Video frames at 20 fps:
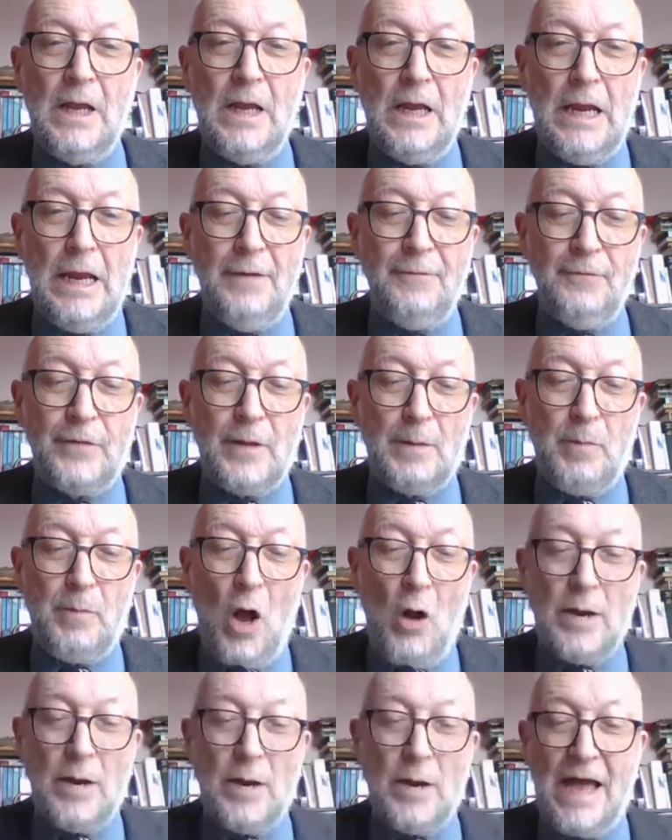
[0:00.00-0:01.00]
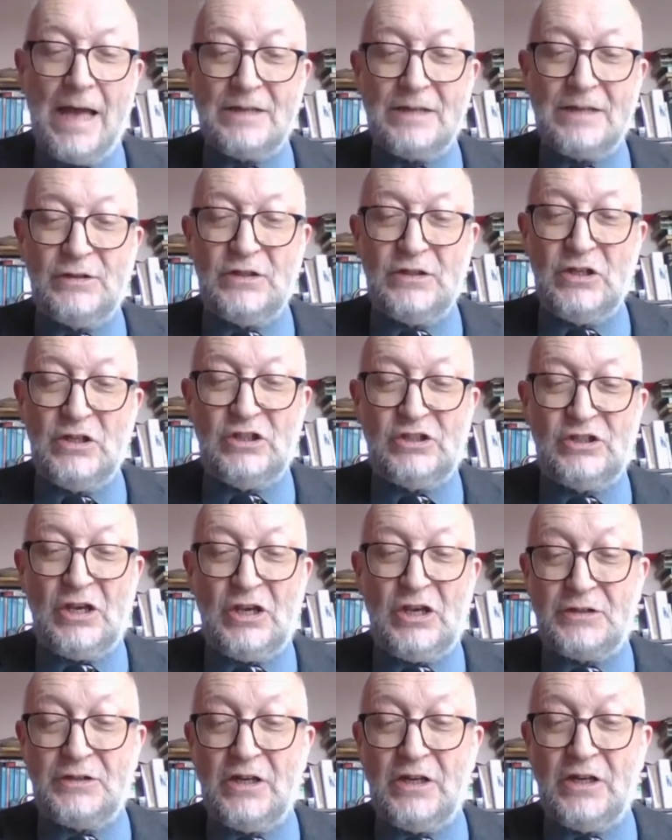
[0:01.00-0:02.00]
If the poem has these
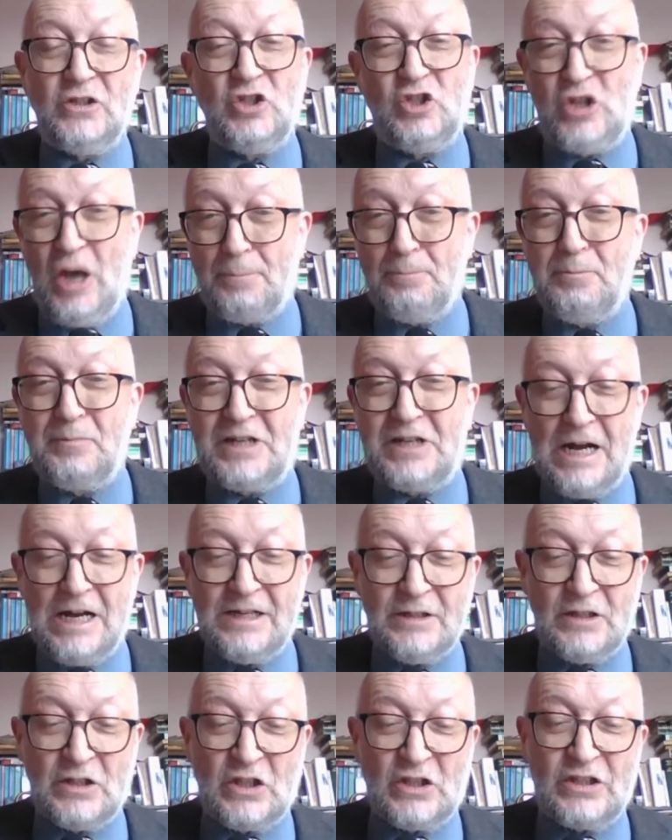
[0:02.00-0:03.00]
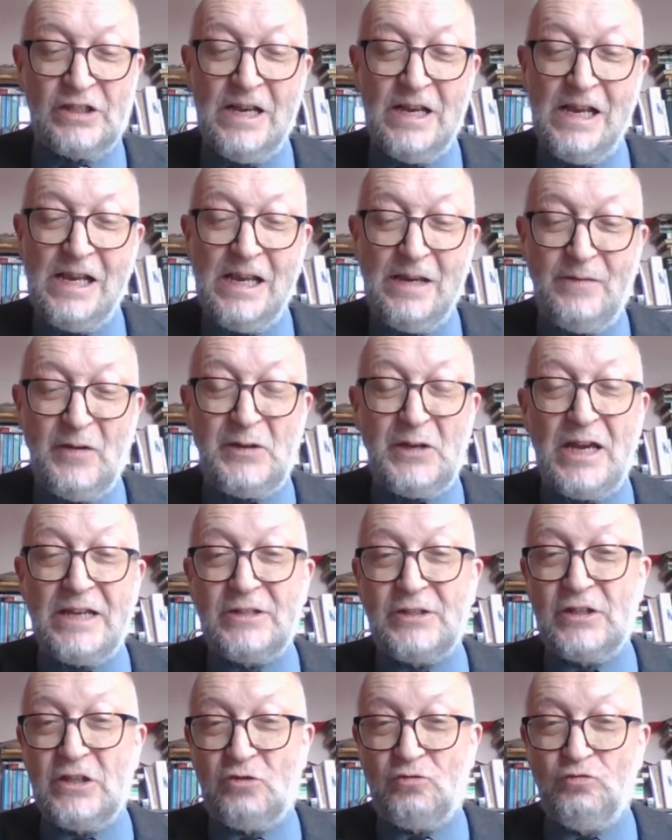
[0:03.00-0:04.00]
sudden jump cuts, if it
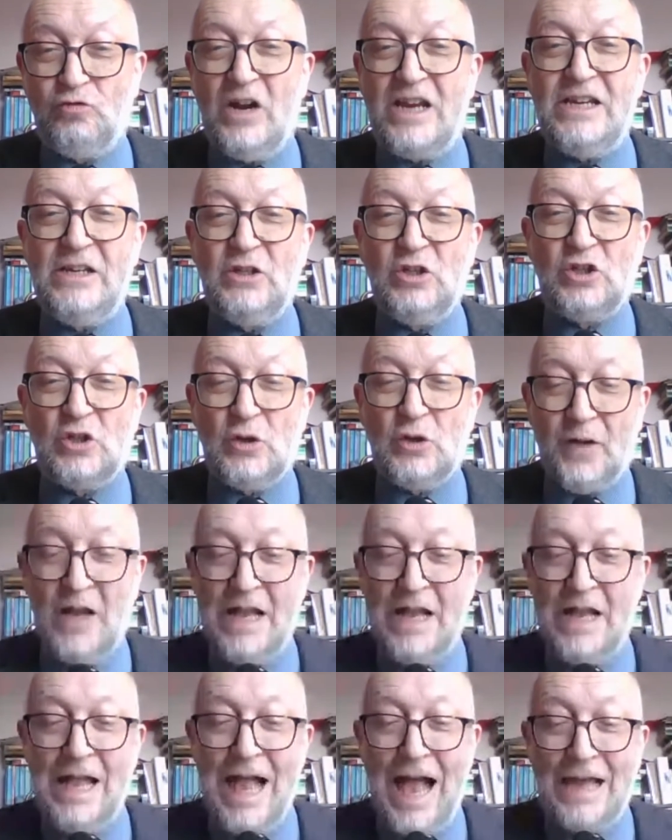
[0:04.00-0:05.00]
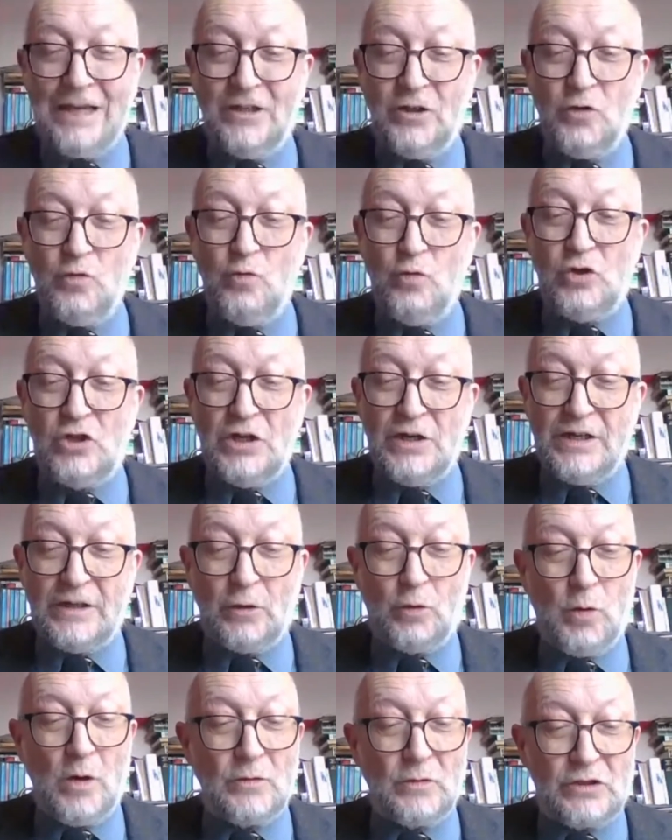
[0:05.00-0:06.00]
has this range of allusion and
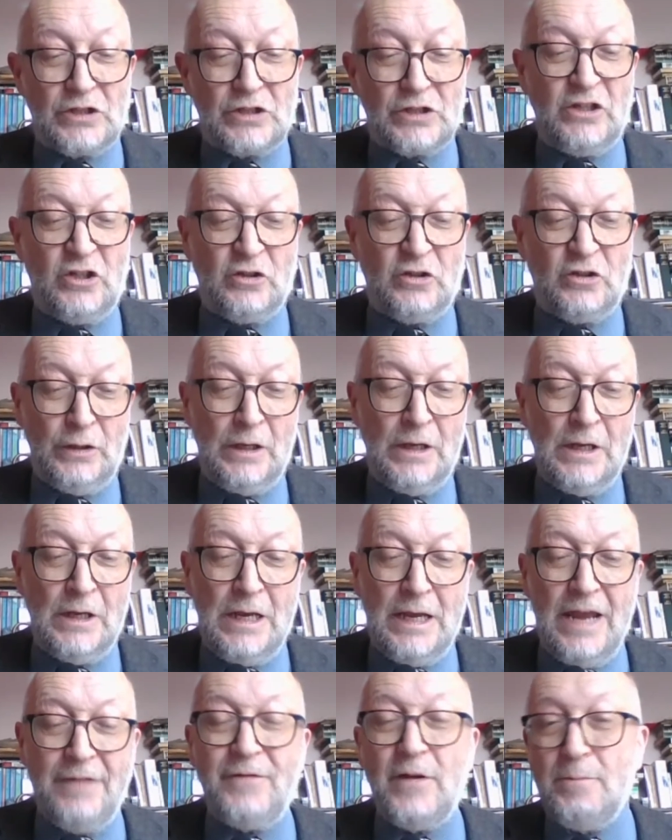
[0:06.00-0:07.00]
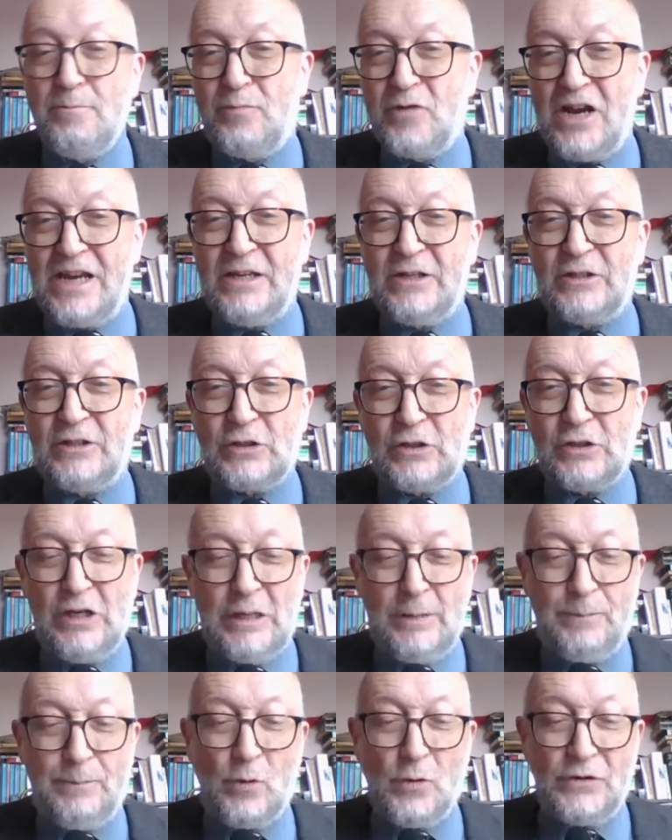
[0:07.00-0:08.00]
quotation, if it breaks at
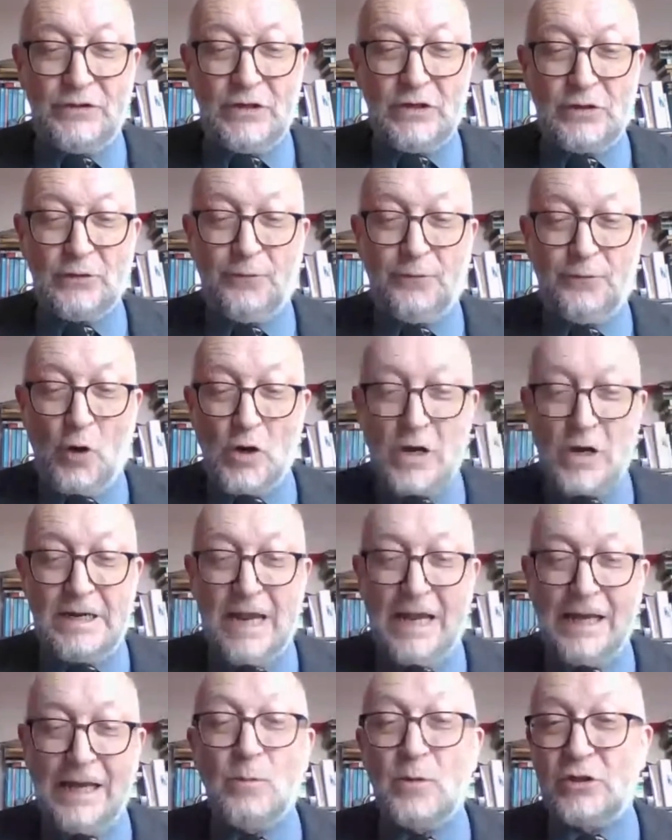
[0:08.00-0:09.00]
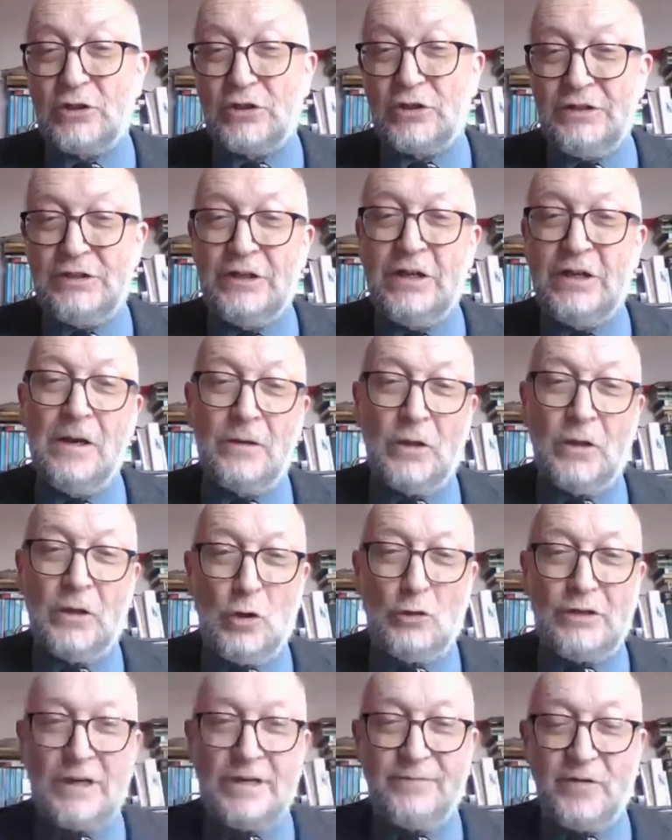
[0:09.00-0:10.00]
key points into foreign languages that
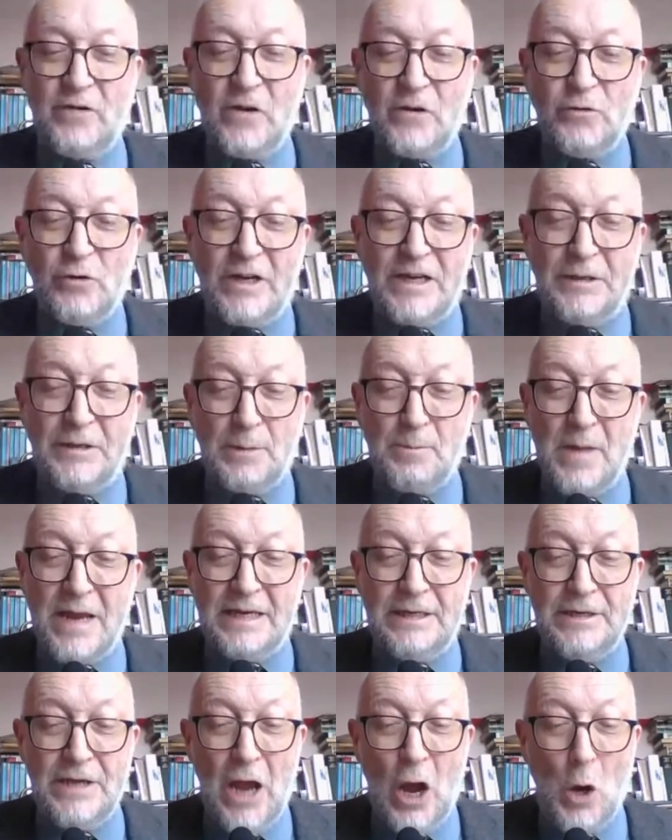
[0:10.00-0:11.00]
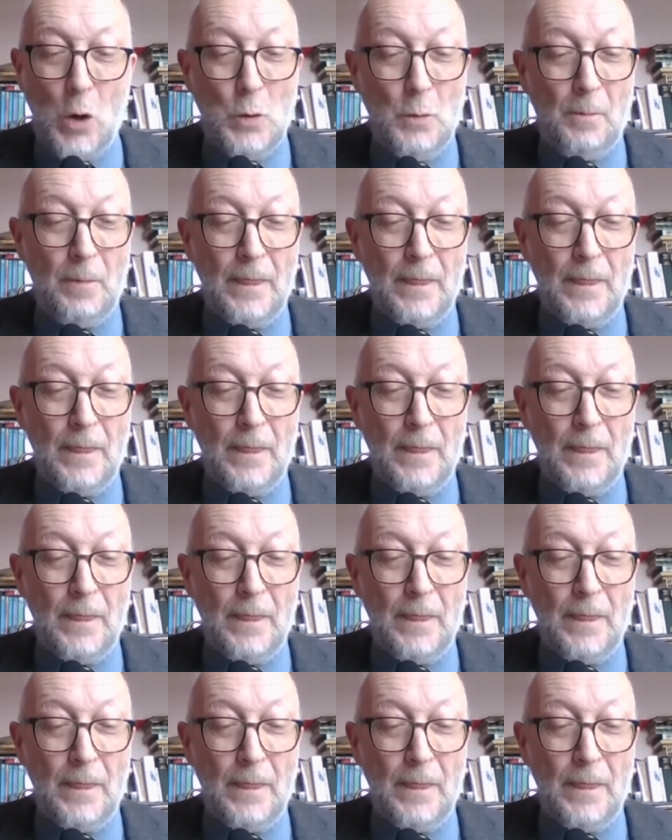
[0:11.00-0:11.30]
not every reader may know,